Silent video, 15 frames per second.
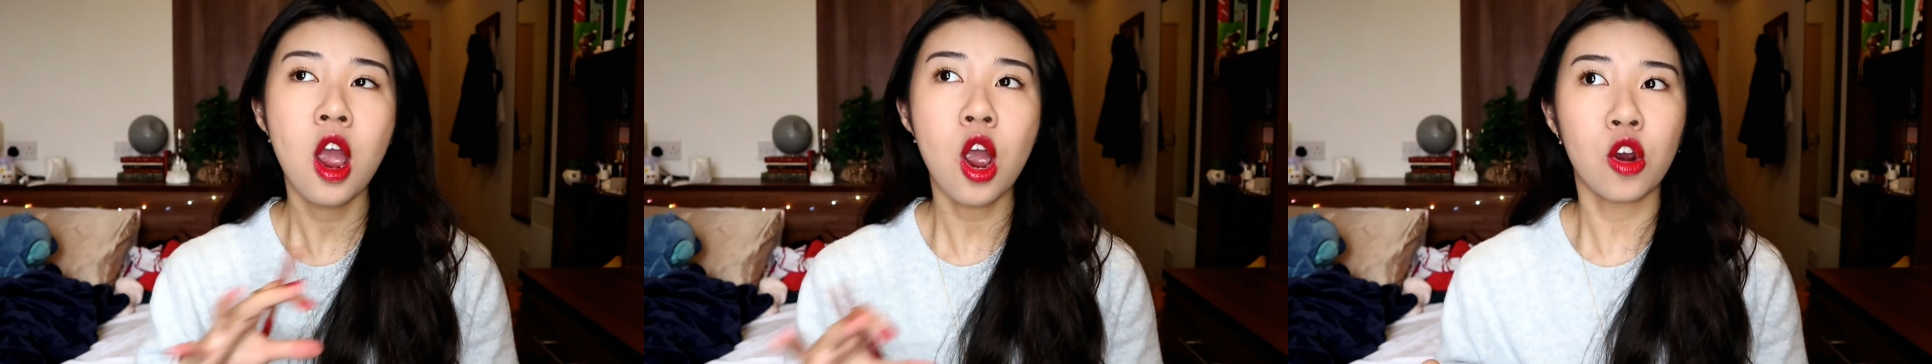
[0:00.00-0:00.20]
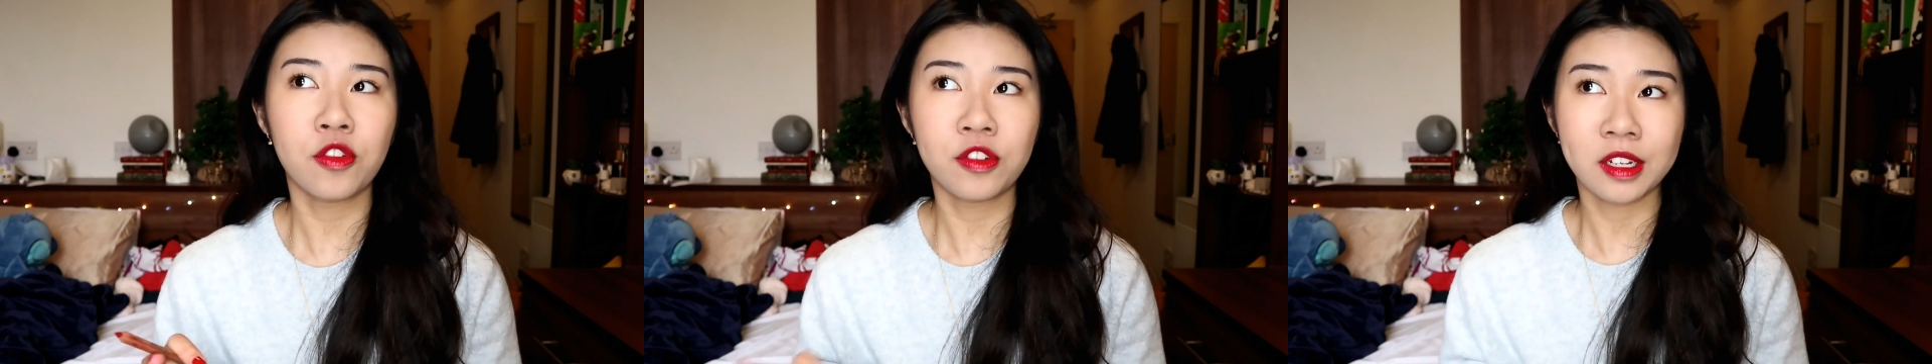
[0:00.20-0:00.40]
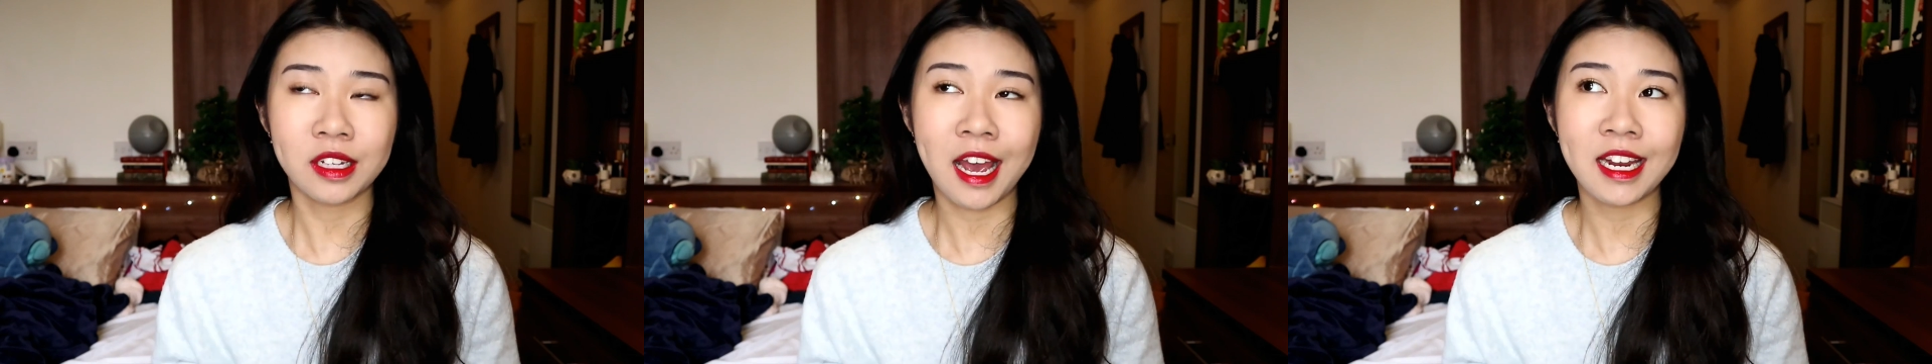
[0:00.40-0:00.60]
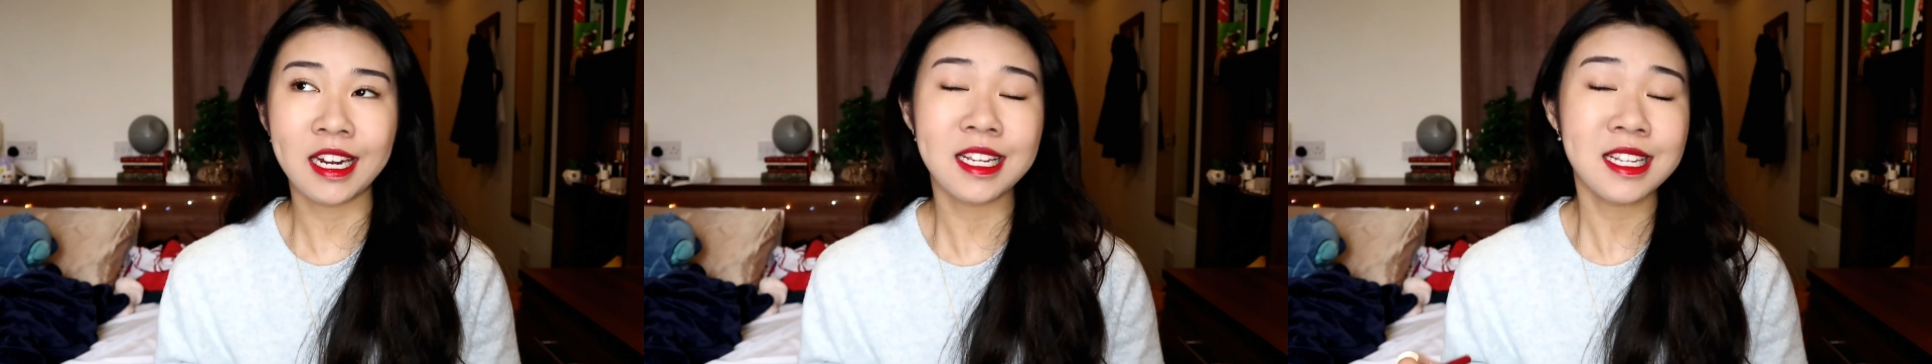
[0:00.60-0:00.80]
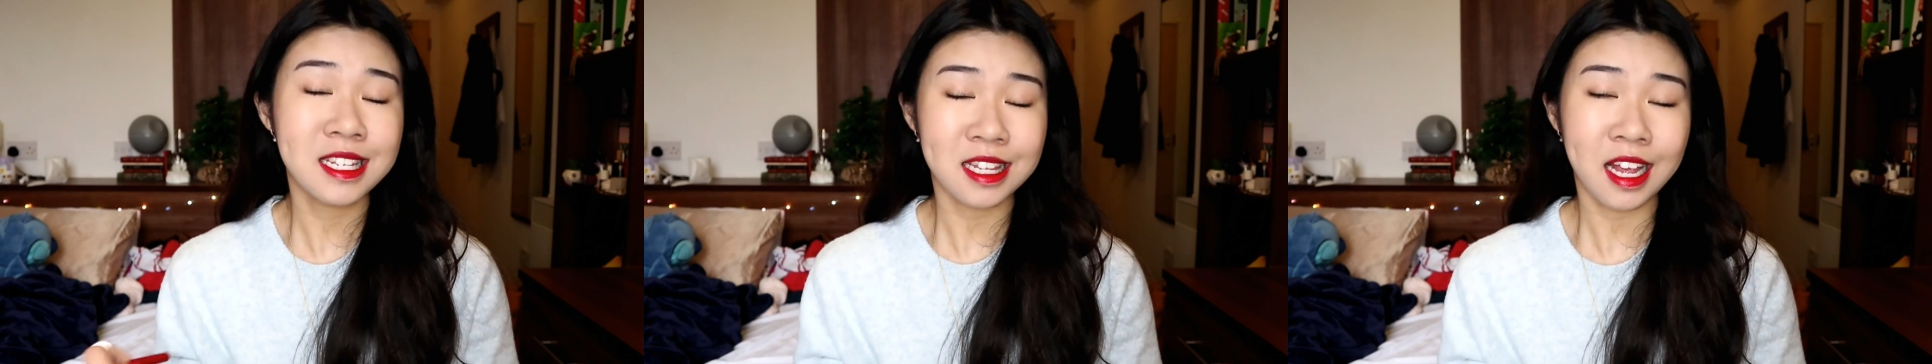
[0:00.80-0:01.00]
overline
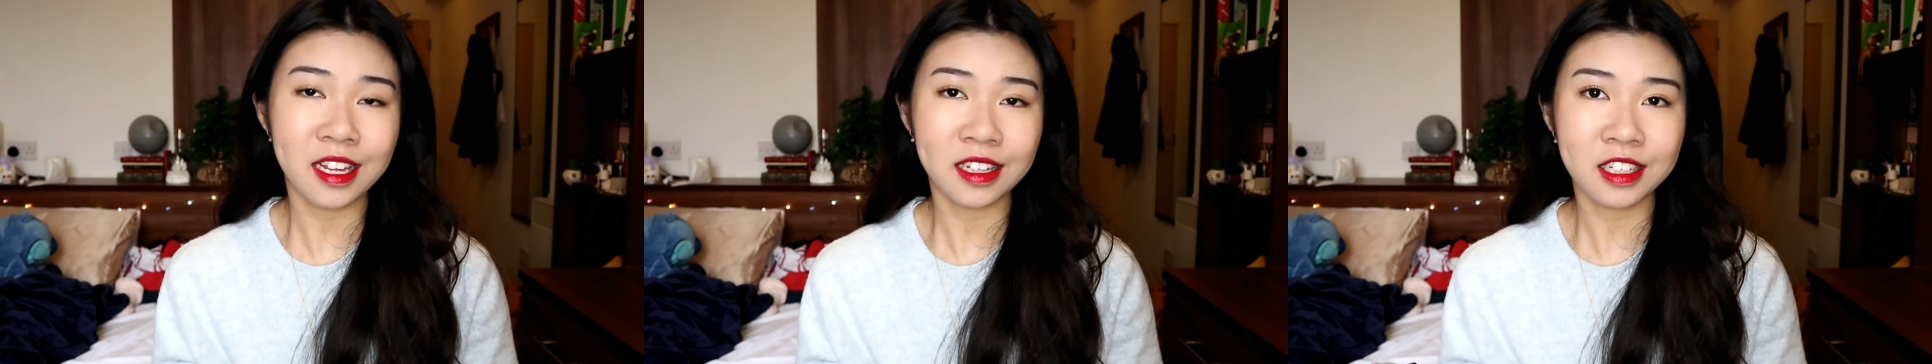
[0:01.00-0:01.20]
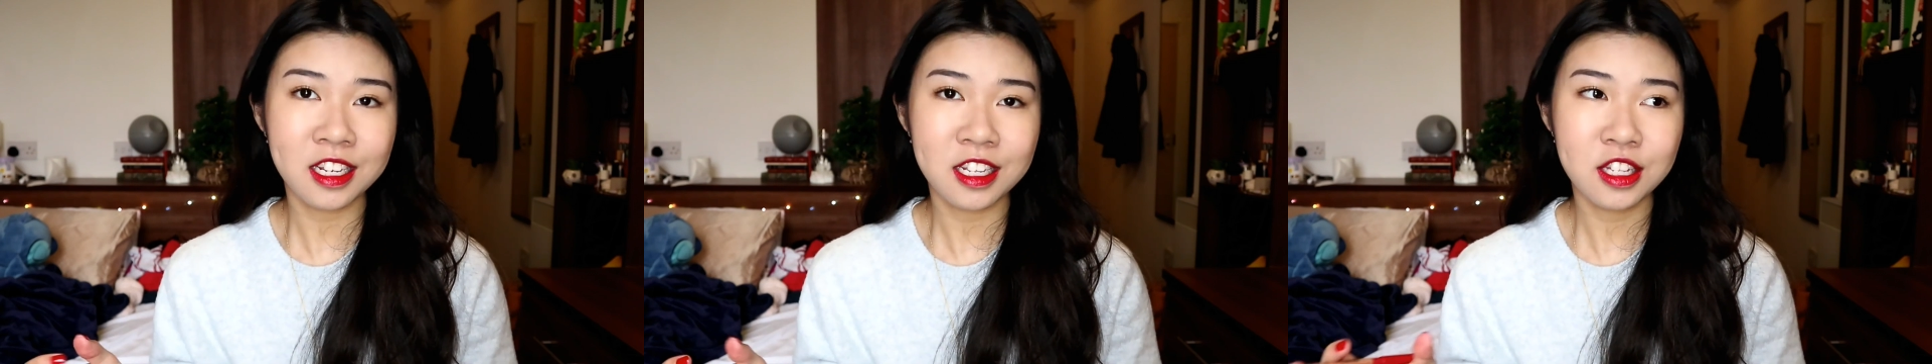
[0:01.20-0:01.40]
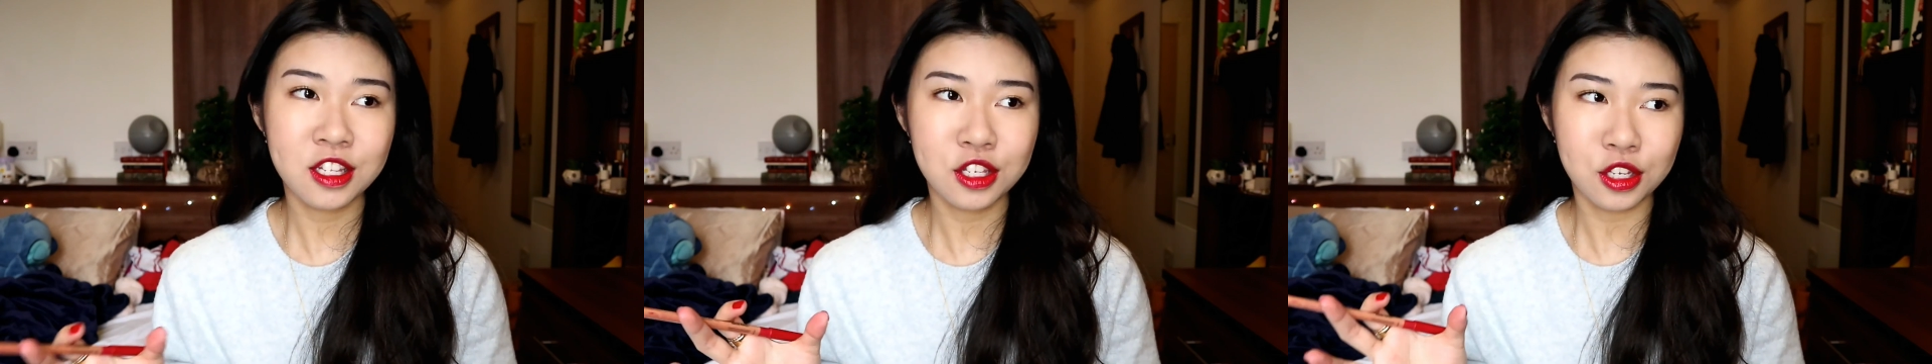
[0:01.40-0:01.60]
it slightly